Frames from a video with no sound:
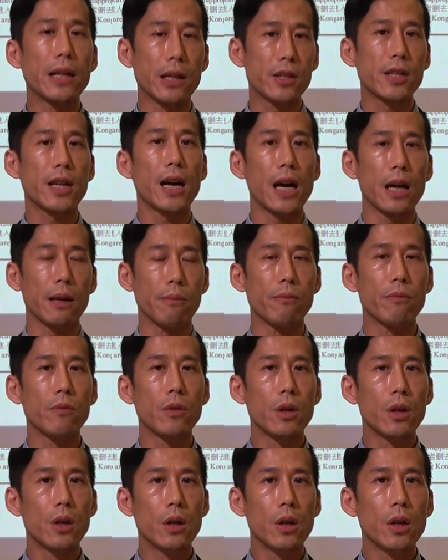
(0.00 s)
the time
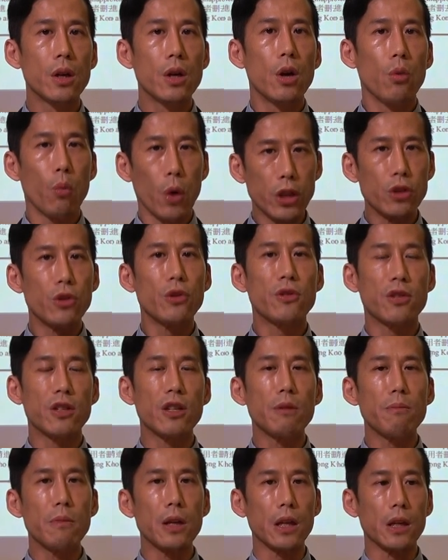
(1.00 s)
when you
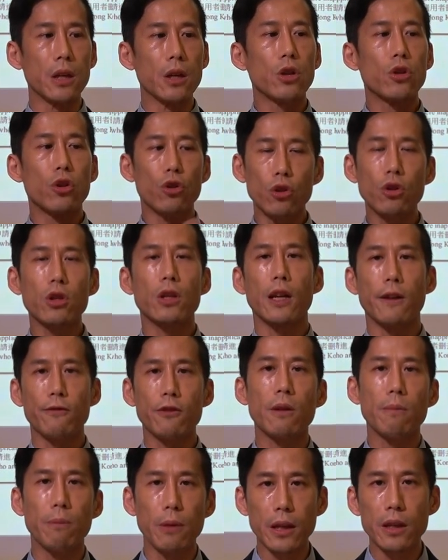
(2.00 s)
see me, you should have
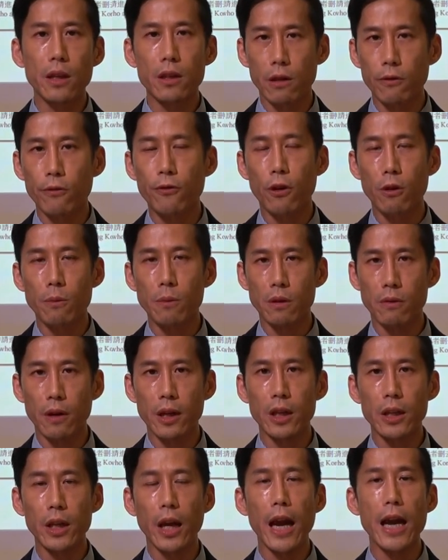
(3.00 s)
completed the form
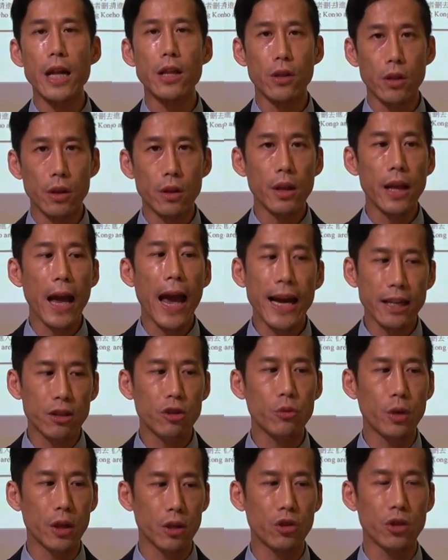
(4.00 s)
already and
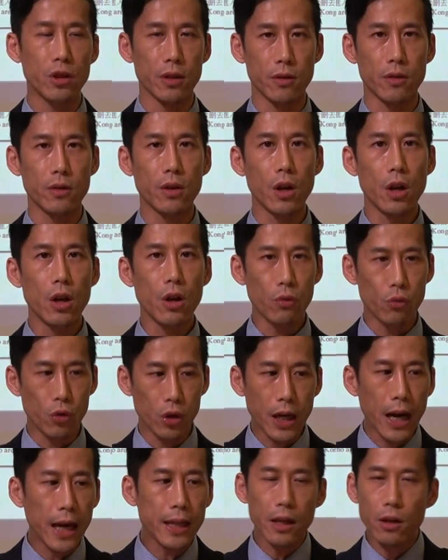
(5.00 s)
ask questions
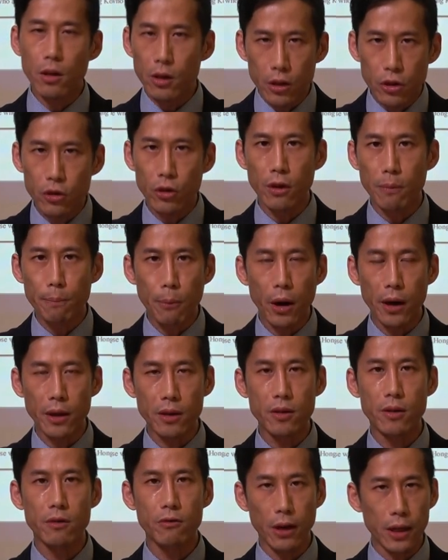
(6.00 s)
regarding only certain
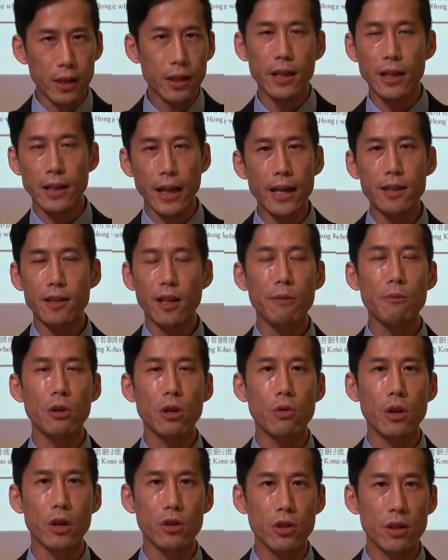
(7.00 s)
parts, rather than asking me
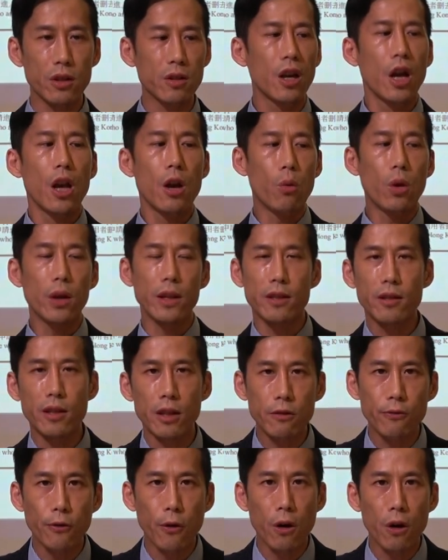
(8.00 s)
questions, what is
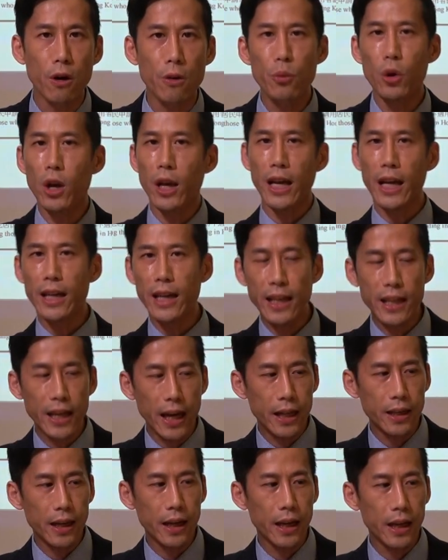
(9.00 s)
this form, where can I
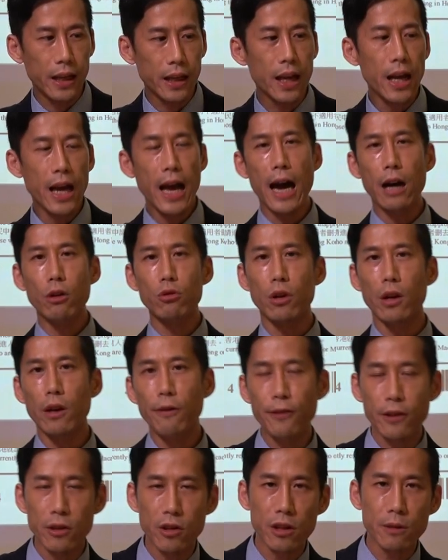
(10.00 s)
get it, how do I
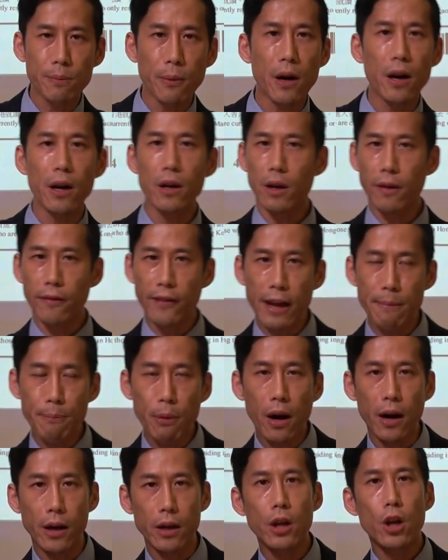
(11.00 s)
fill this part or that
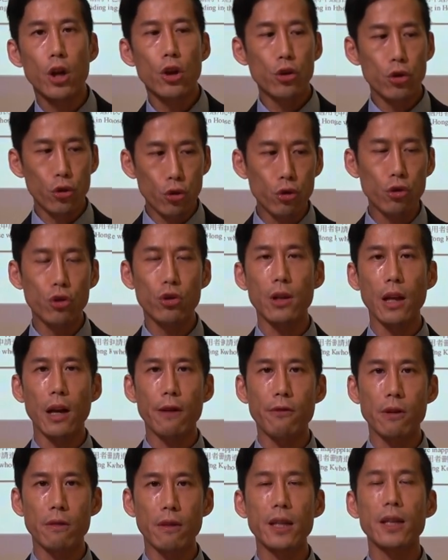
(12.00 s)
part. You should
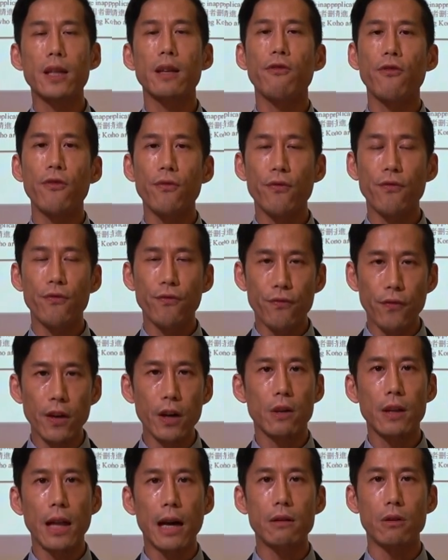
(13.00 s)
have already
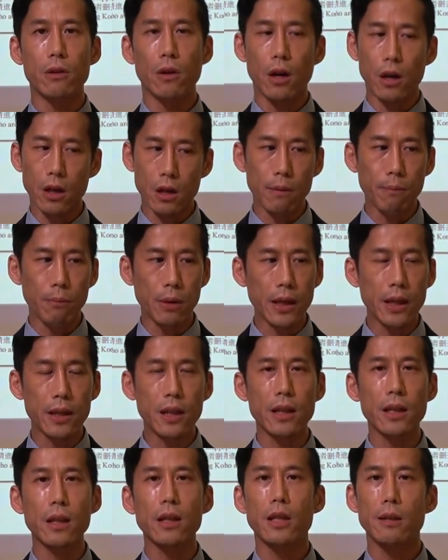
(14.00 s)
filled out or
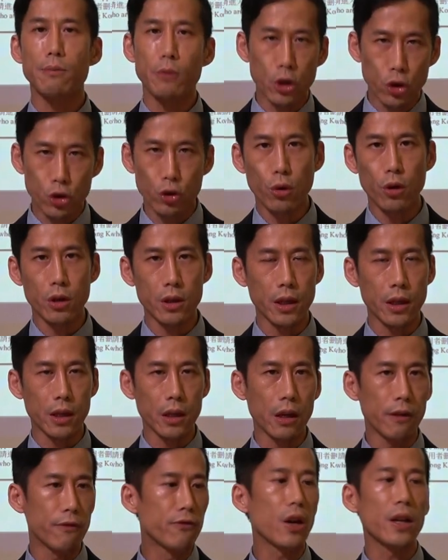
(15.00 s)
completed the majority,
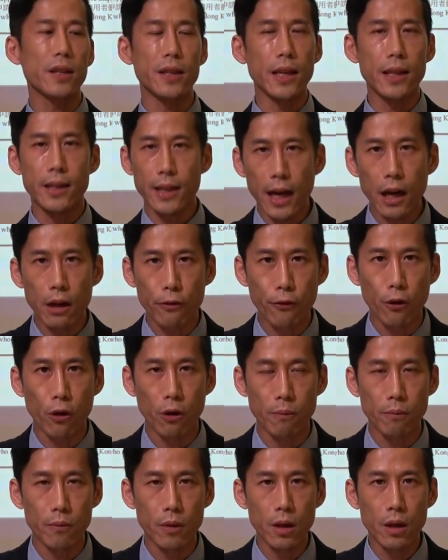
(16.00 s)
if not the entire
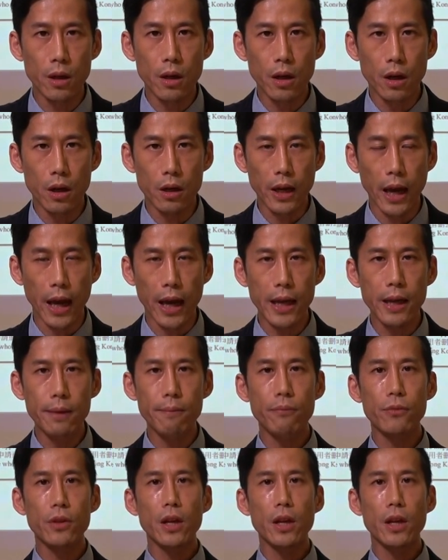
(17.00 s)
form, okay?